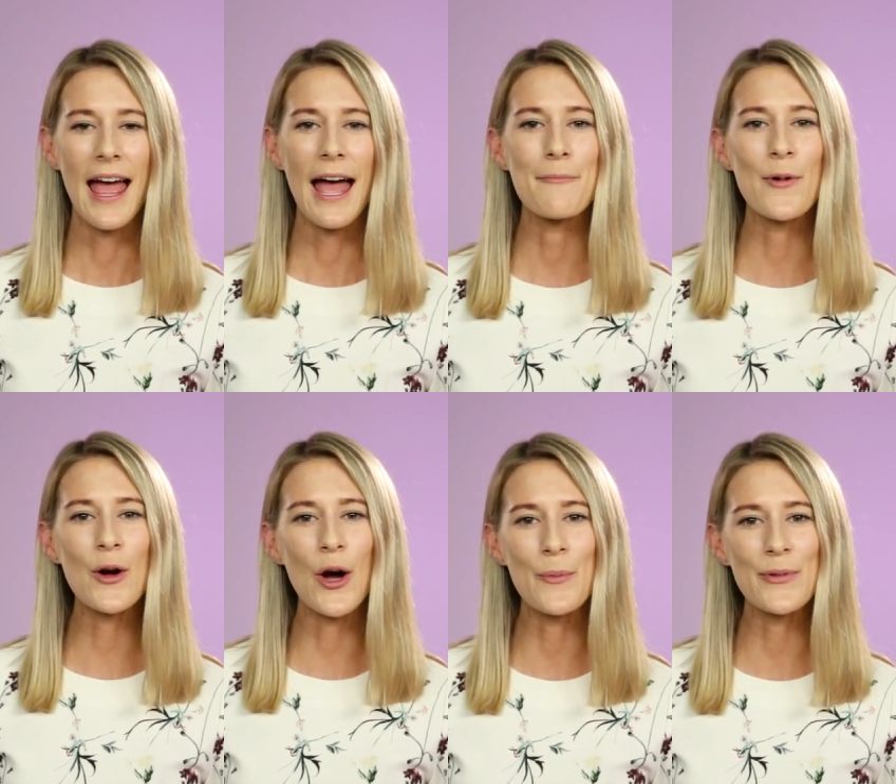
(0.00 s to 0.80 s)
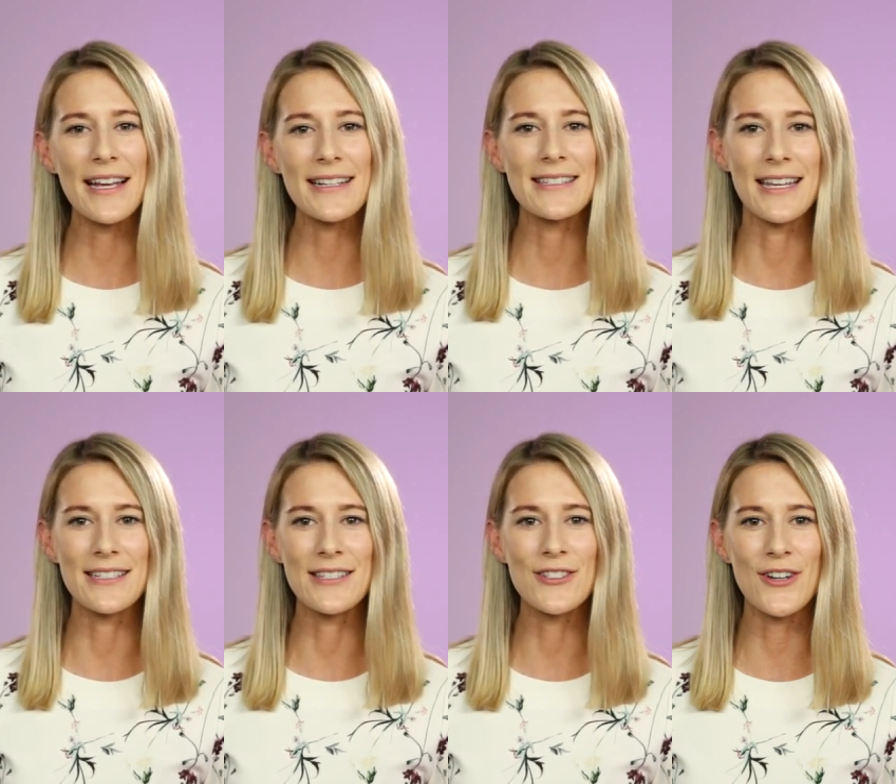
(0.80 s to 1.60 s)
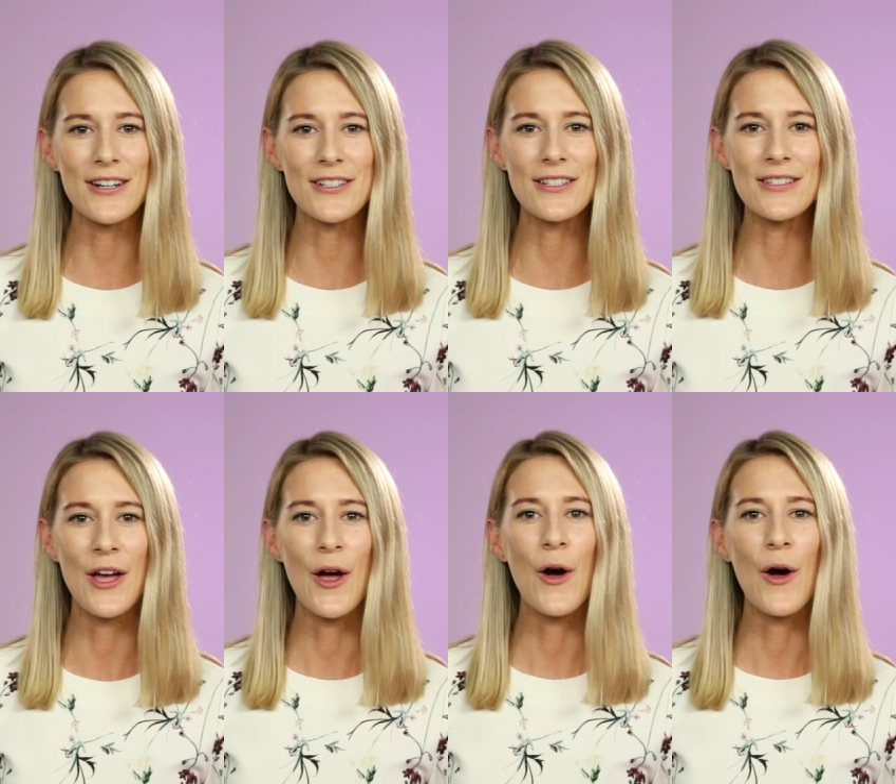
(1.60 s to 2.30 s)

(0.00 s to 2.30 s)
and more complex sentence structures